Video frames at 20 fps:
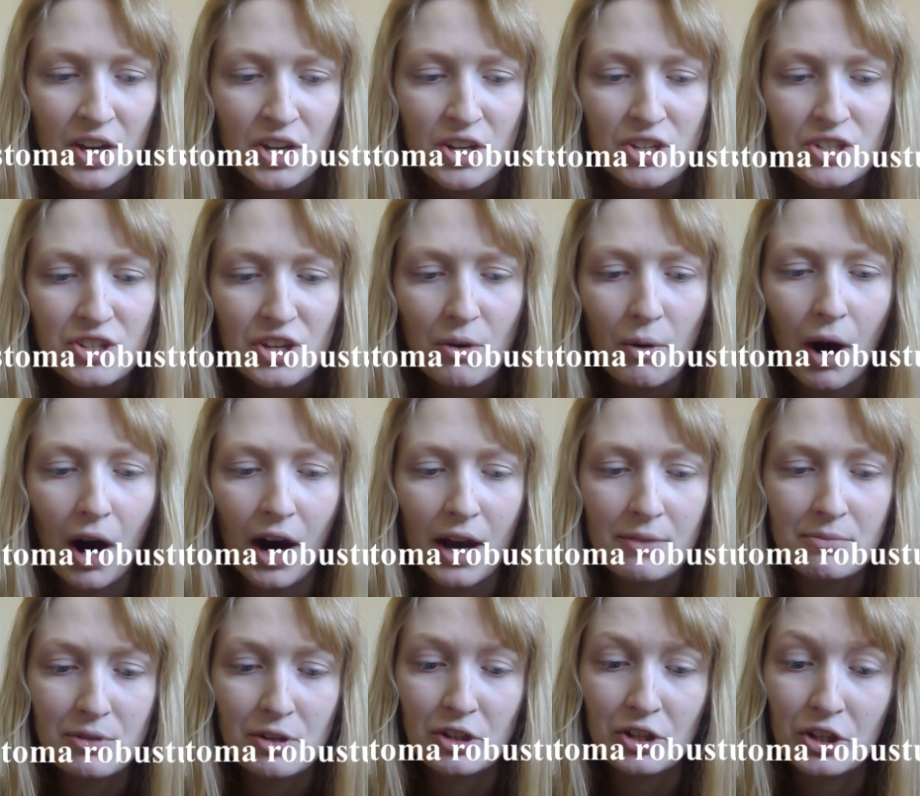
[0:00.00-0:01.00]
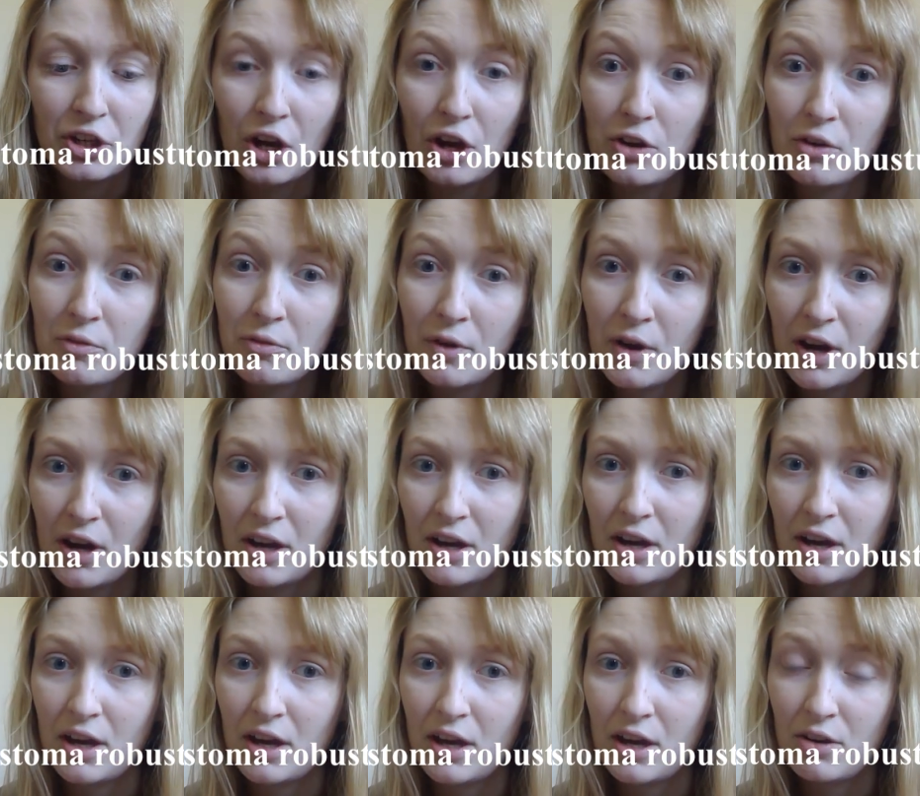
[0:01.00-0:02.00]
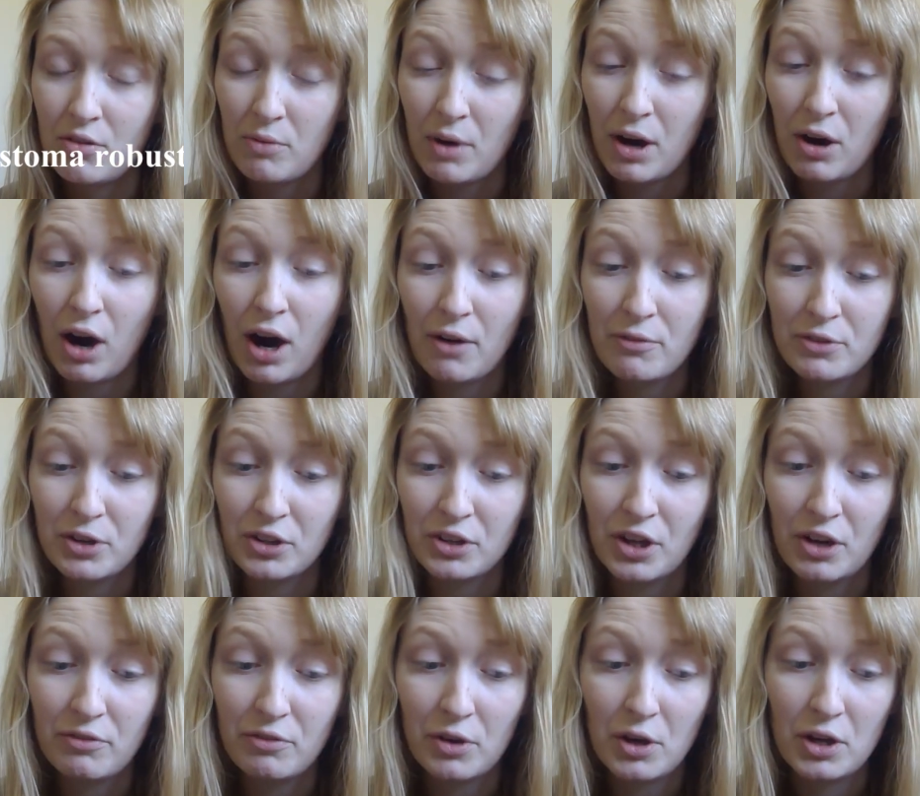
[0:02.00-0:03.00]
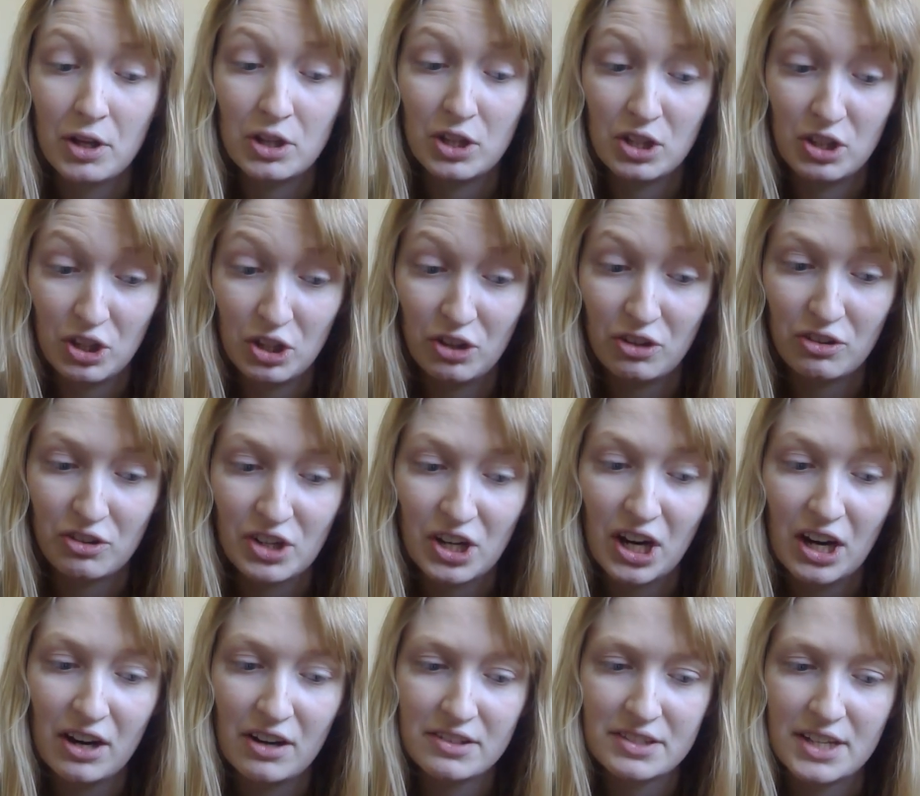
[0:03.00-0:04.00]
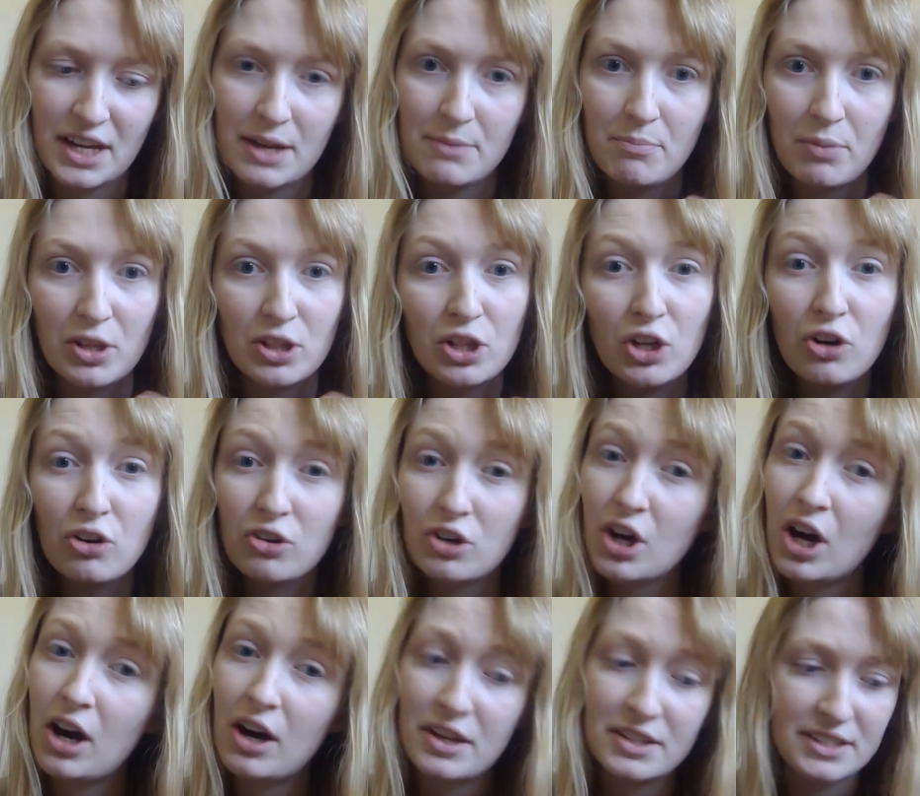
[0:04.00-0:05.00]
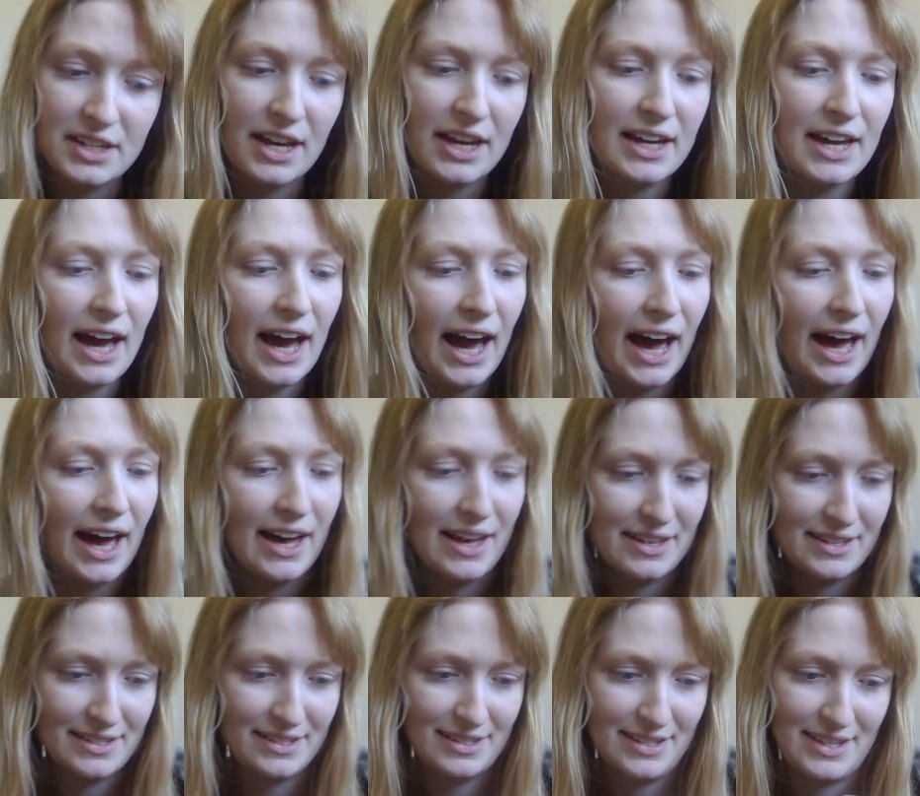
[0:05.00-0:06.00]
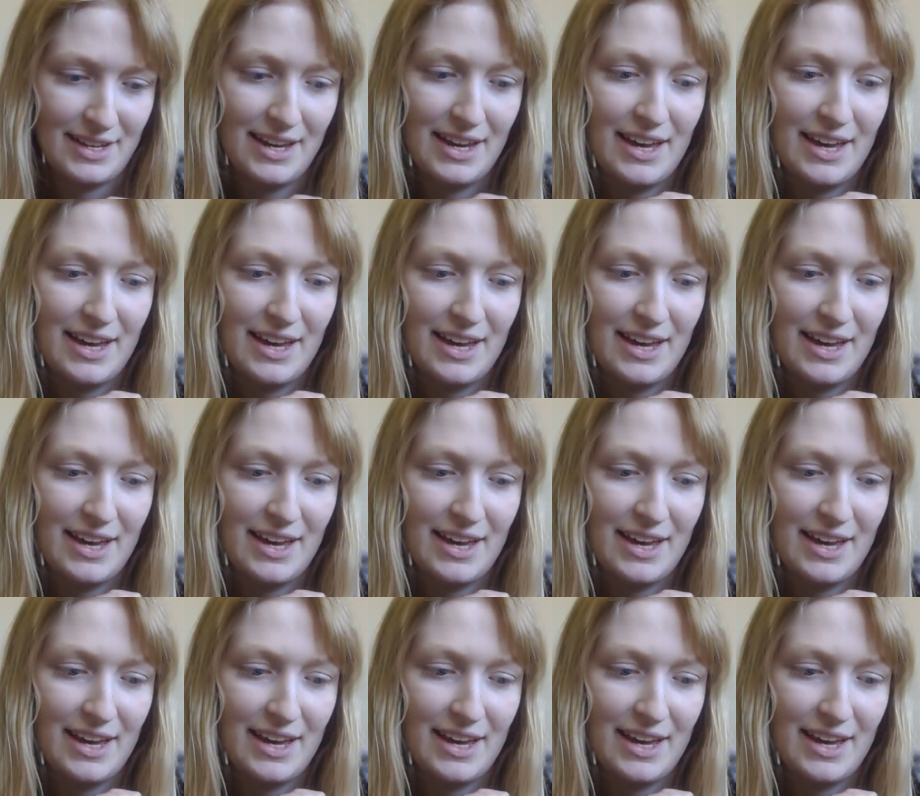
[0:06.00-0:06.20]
So I'm going to go over, well, I've gone over Loricariidae, but Loricariidae has